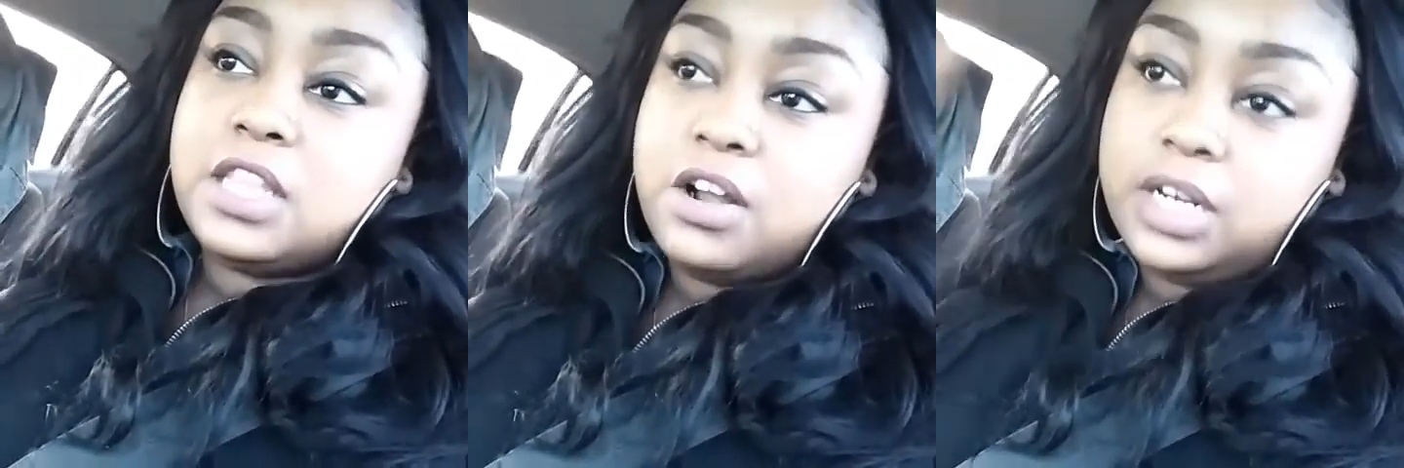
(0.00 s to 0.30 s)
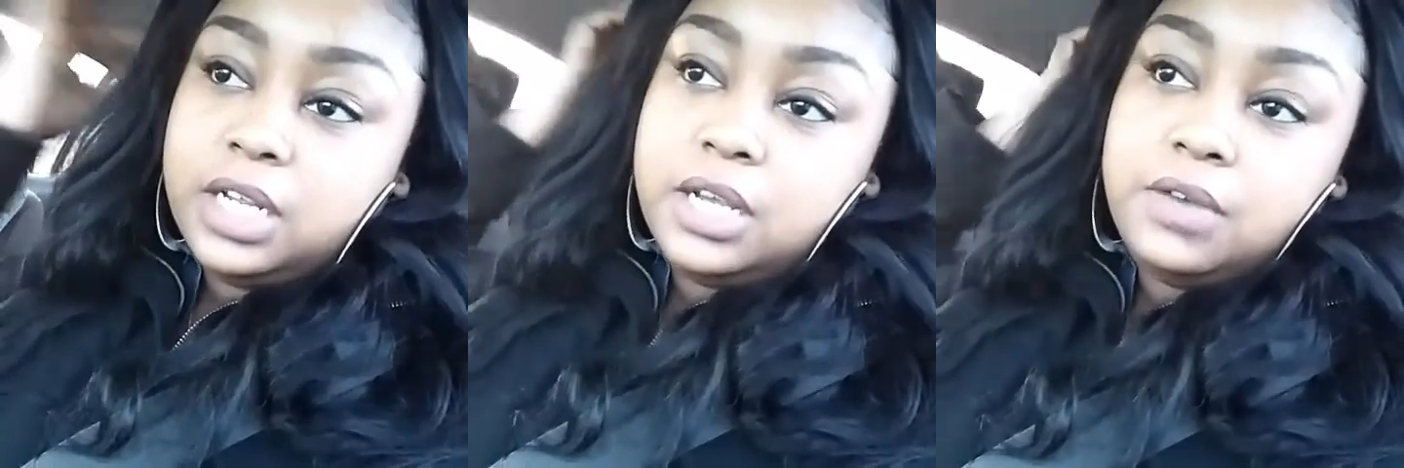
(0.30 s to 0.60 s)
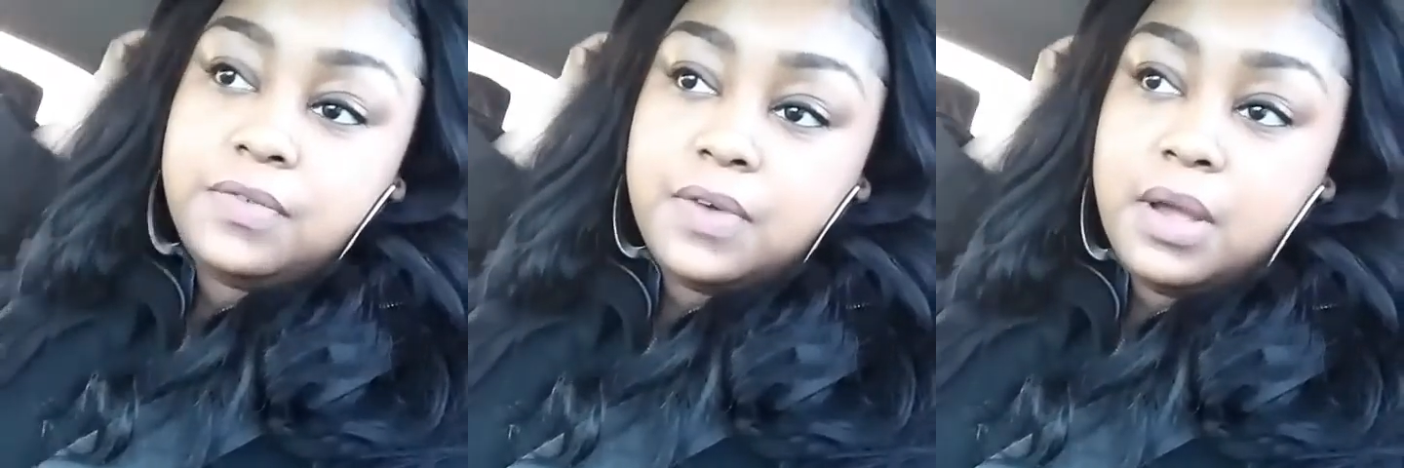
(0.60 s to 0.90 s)

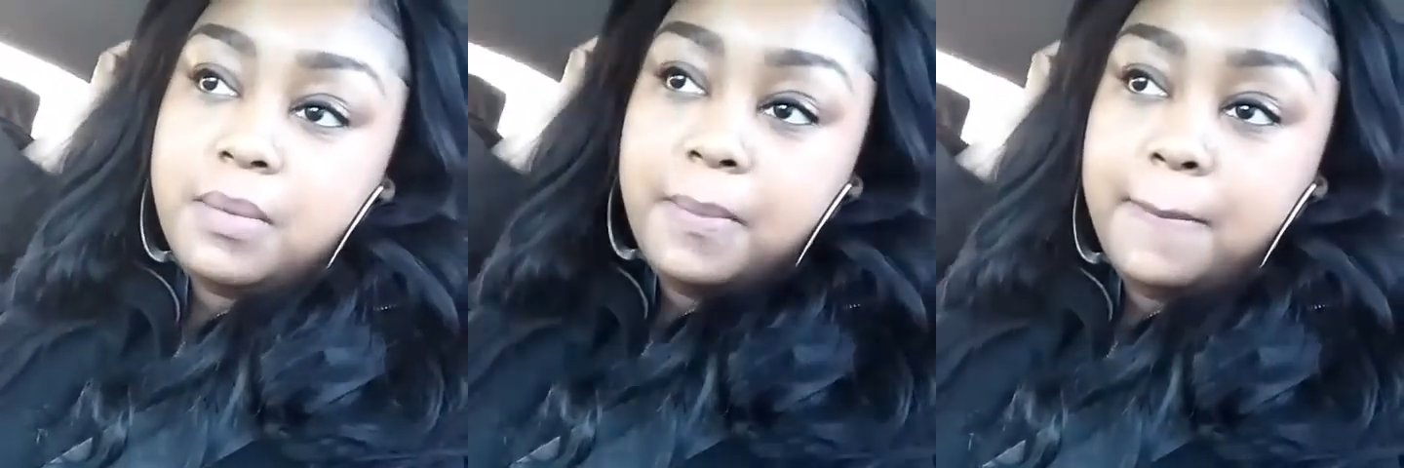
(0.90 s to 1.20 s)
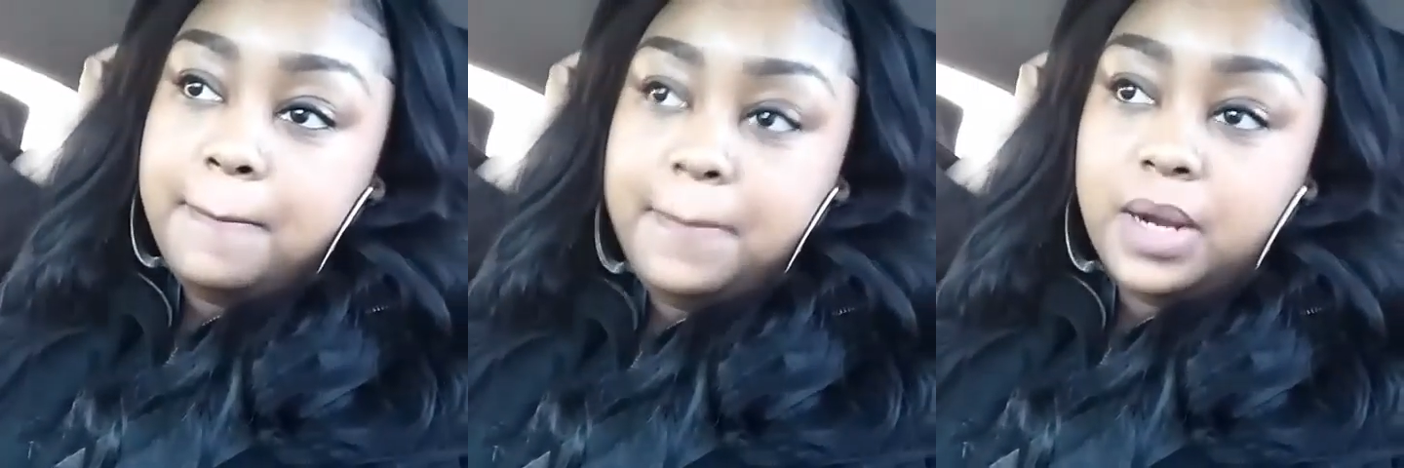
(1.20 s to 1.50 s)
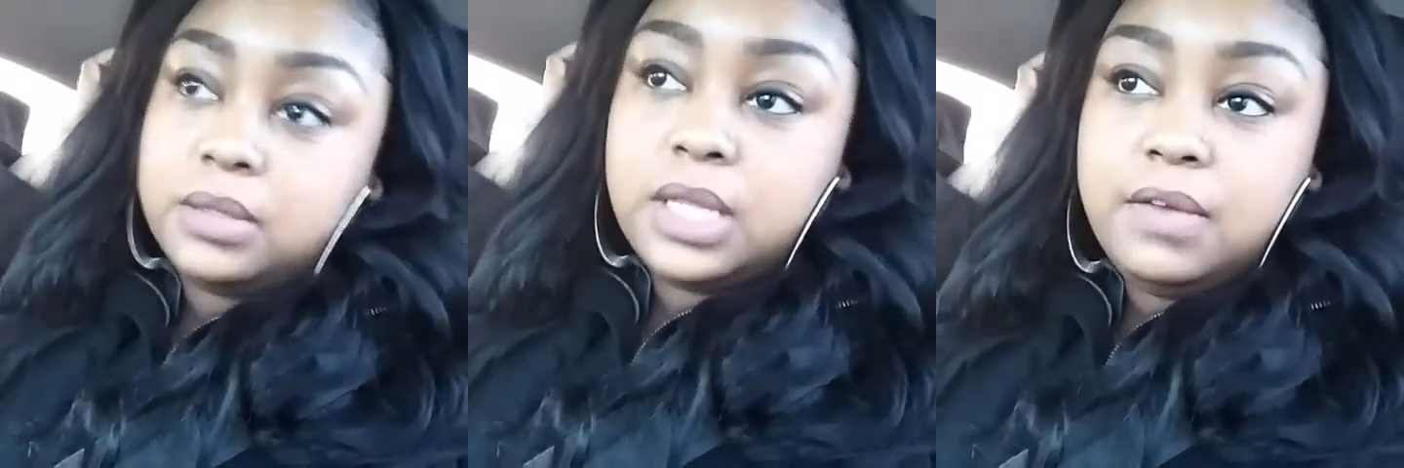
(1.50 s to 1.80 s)
30th
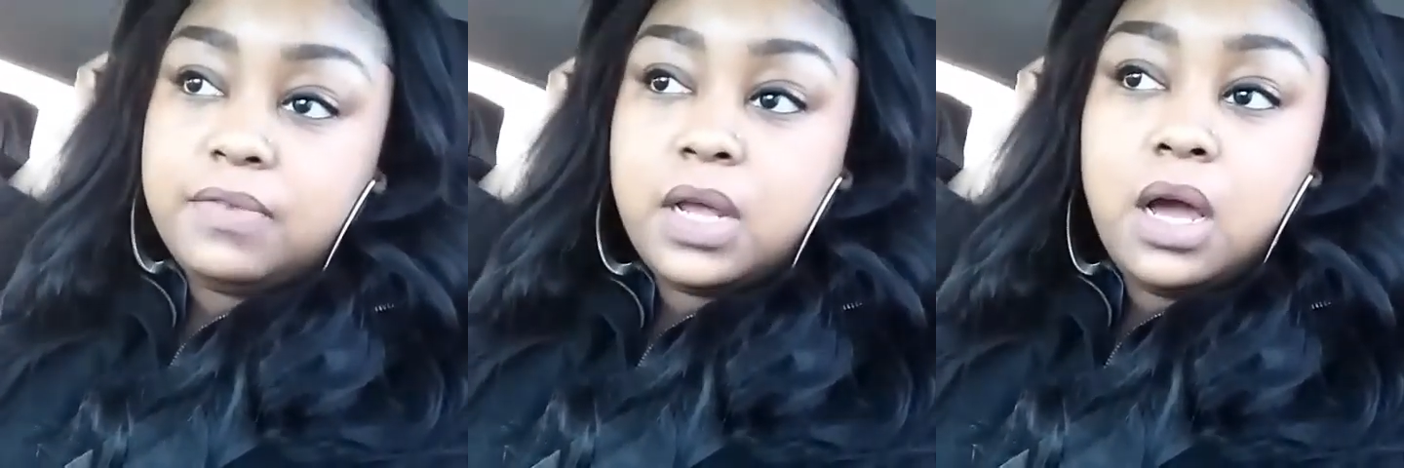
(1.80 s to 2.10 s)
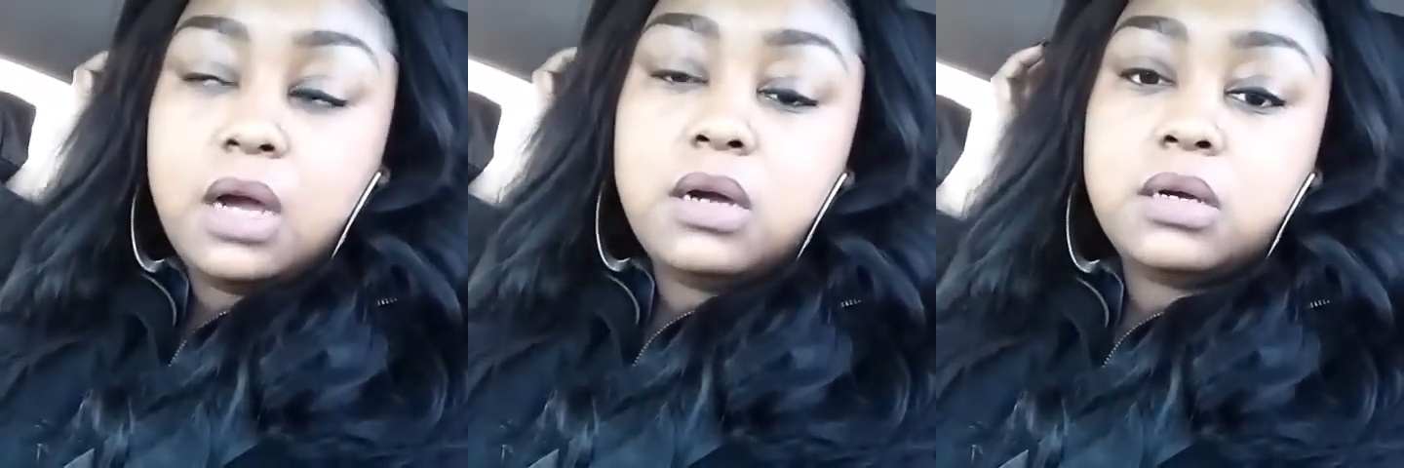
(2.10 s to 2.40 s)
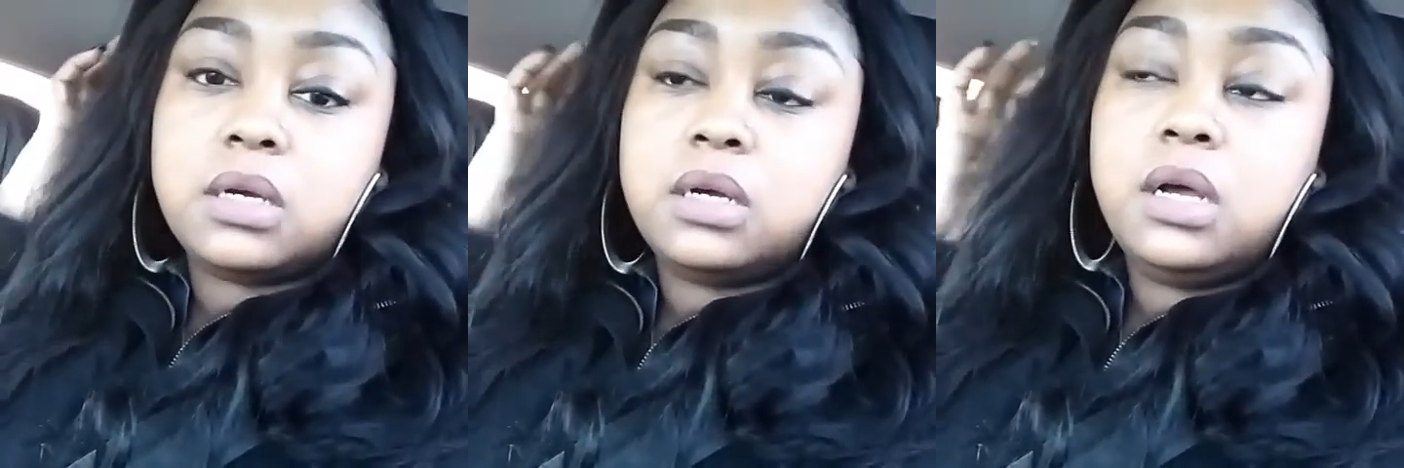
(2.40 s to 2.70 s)
birthday vlog,